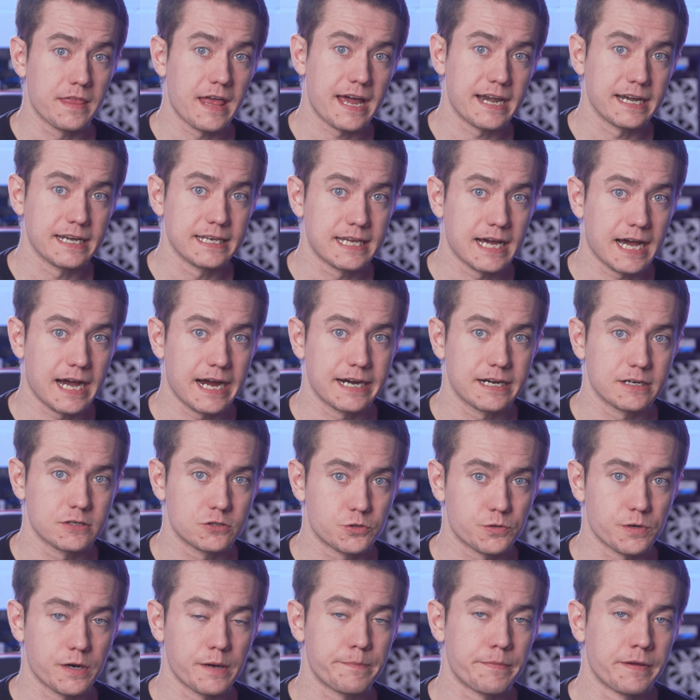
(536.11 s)
that entire
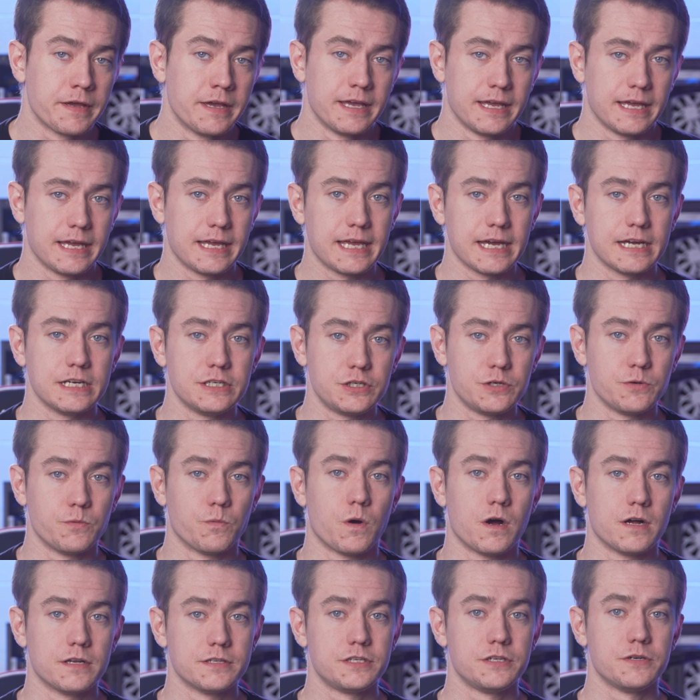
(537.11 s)
trip in case you
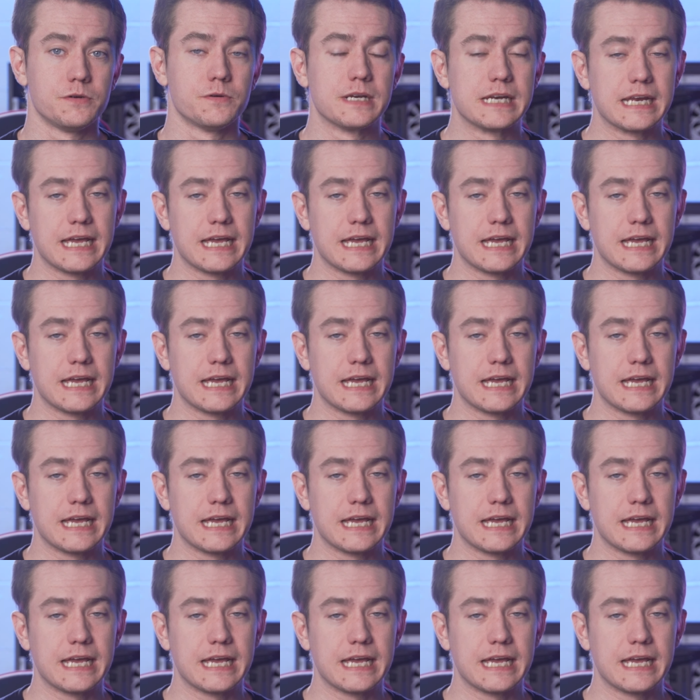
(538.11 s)
want to.